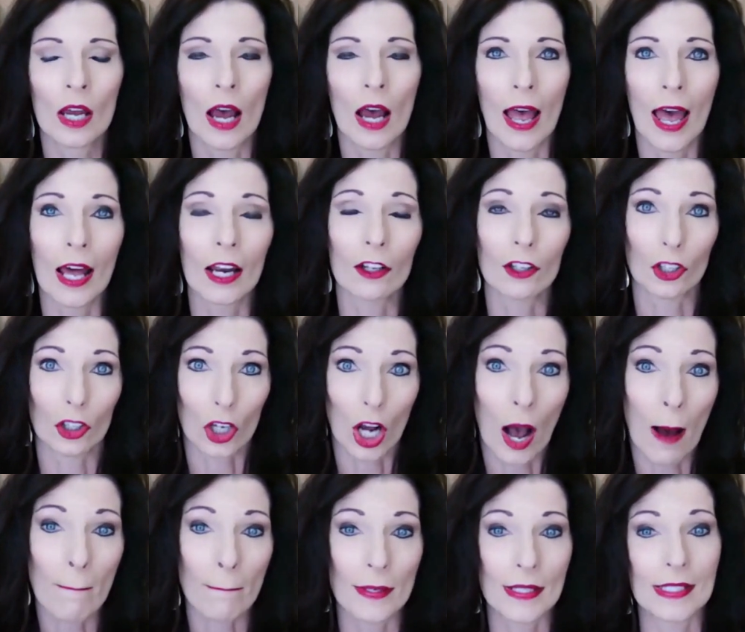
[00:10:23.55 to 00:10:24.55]
ahead of your
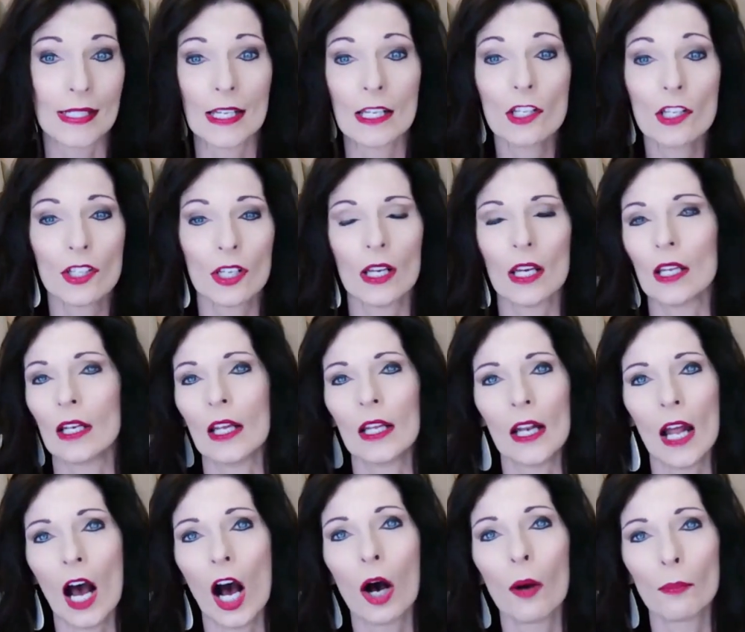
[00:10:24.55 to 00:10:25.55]
competition
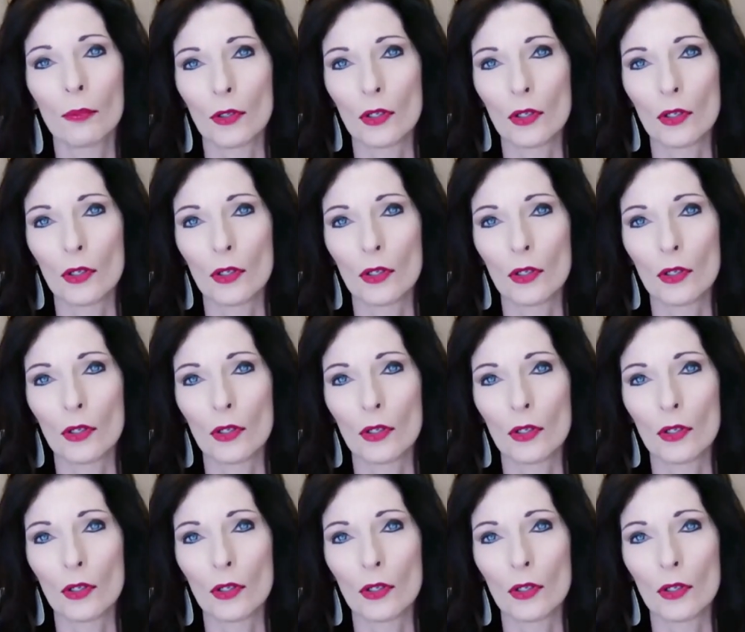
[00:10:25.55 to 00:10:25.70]
and help